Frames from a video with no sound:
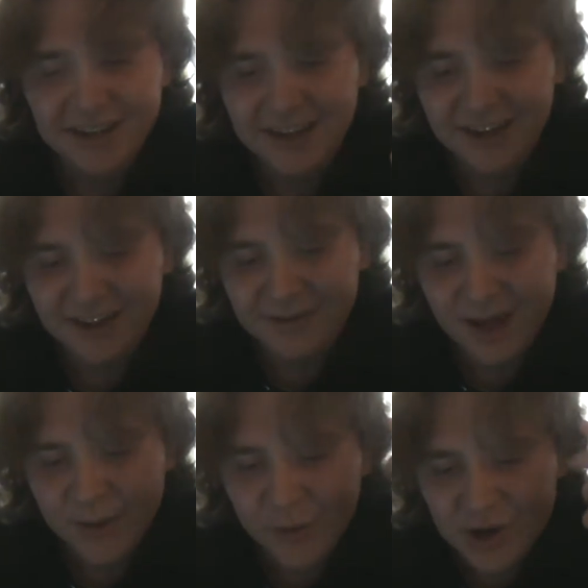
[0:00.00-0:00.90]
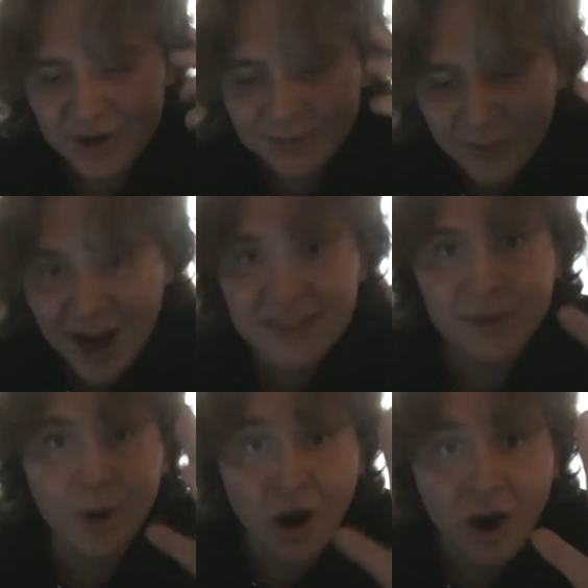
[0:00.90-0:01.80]
Uh, I mean, when you combine
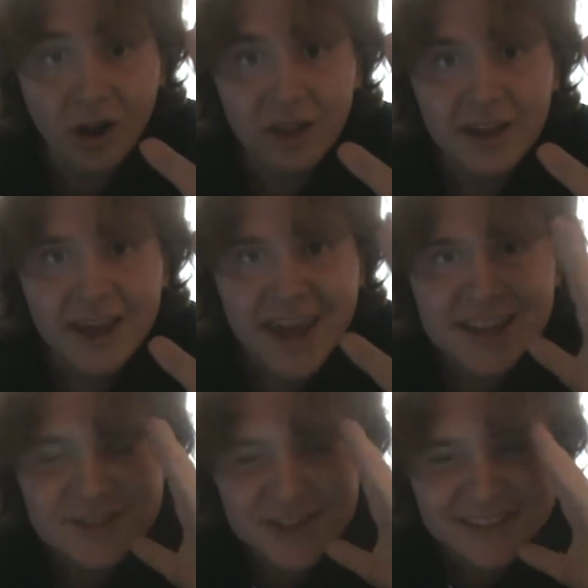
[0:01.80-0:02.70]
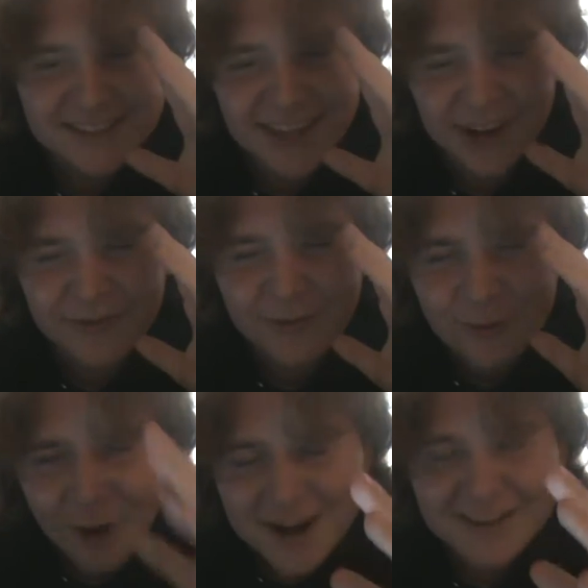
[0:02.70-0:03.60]
them all, it's just a
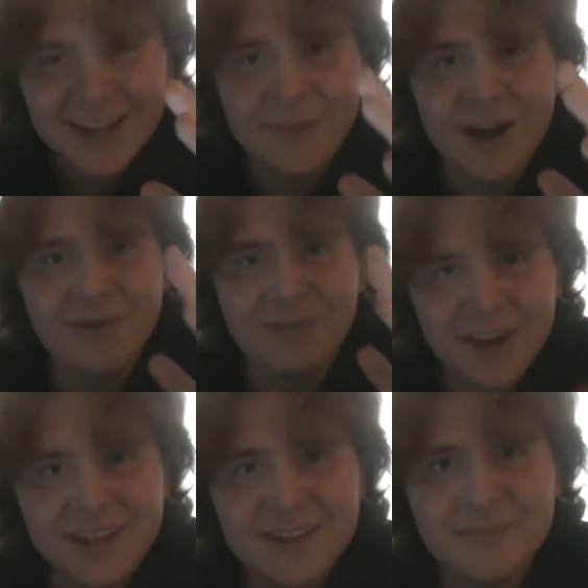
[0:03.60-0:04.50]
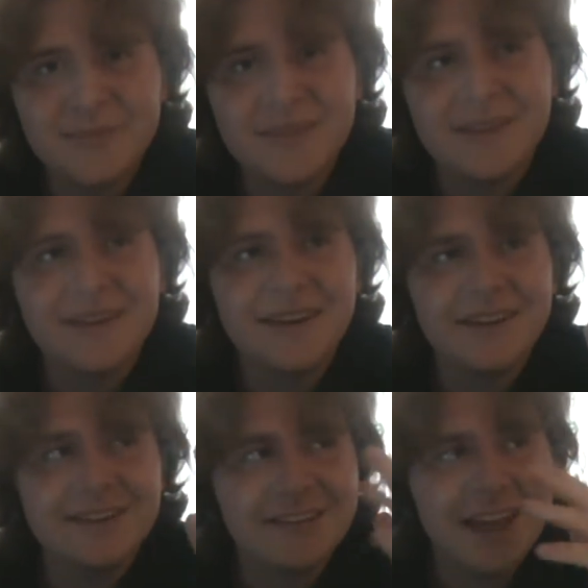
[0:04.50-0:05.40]
frightening amount of money,
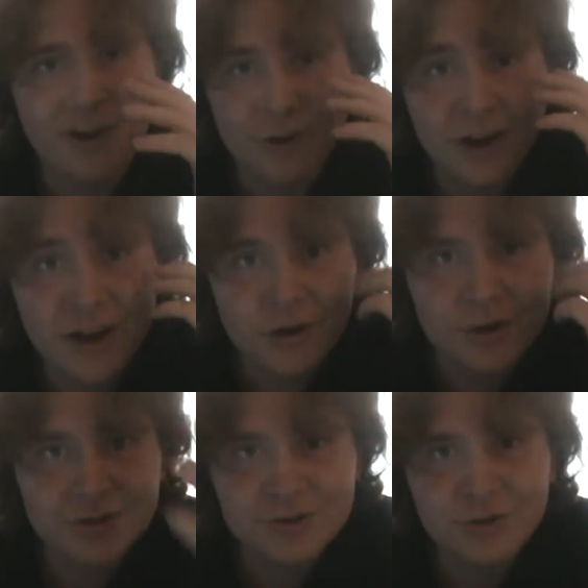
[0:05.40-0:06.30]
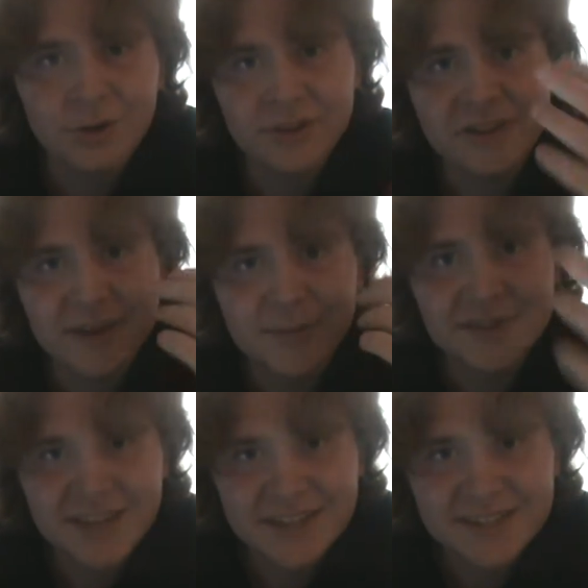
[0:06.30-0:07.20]
ergo, ergo control, that they
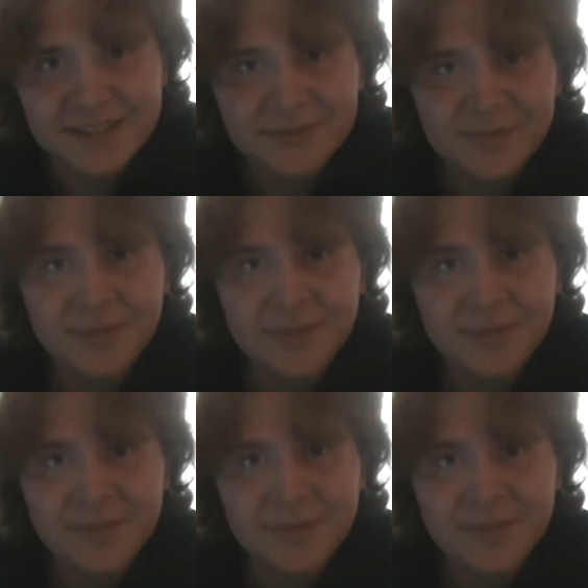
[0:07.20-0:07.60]
possess.